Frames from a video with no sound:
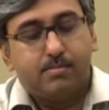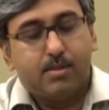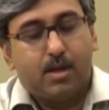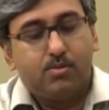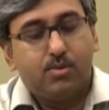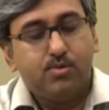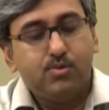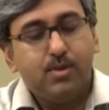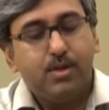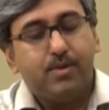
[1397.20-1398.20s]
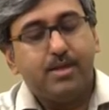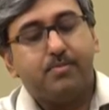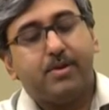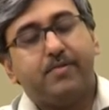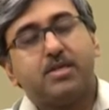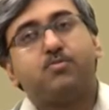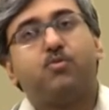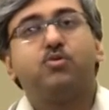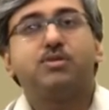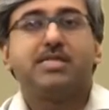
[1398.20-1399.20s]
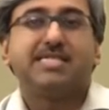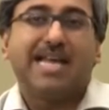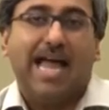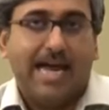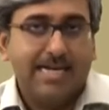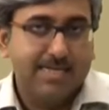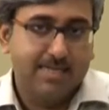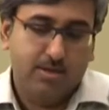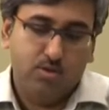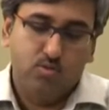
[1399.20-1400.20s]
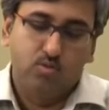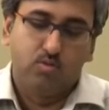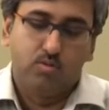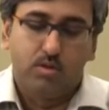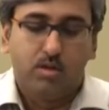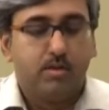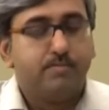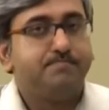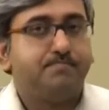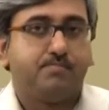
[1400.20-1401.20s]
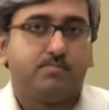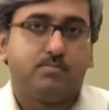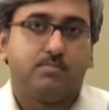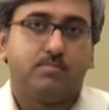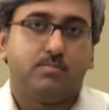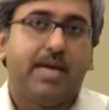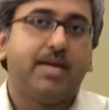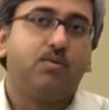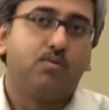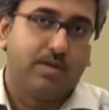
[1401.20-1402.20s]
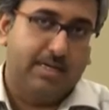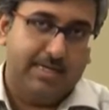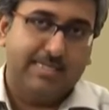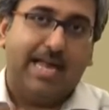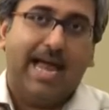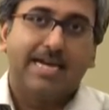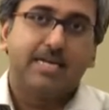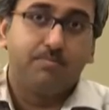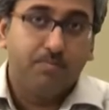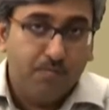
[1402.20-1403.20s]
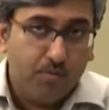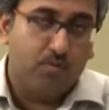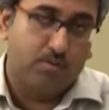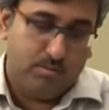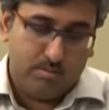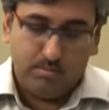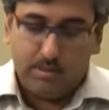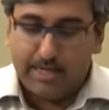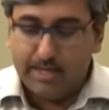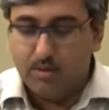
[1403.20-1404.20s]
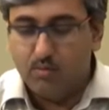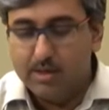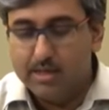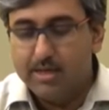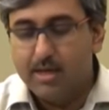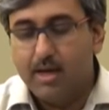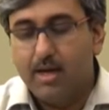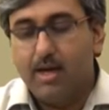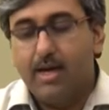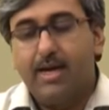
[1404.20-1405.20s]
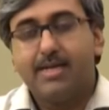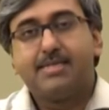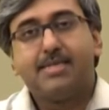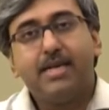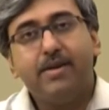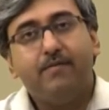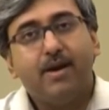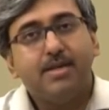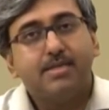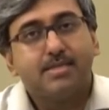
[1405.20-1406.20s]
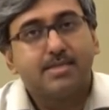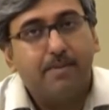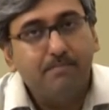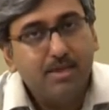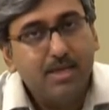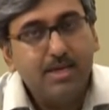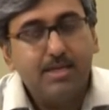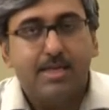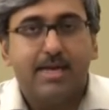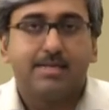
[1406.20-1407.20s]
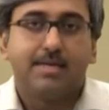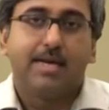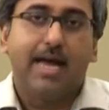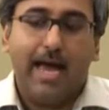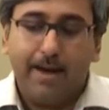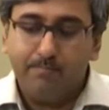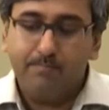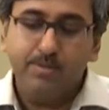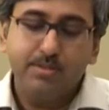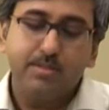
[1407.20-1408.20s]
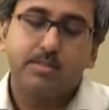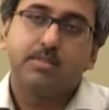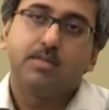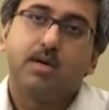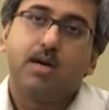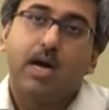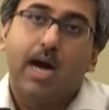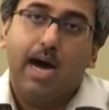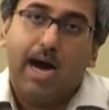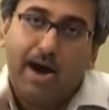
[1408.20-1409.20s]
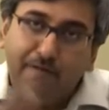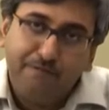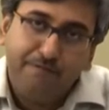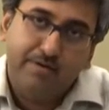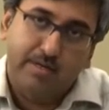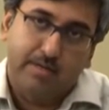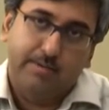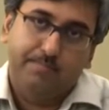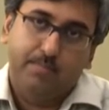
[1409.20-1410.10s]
Now, usually when the prefix post is added to any word, it is added before any word, it signifies something that happens after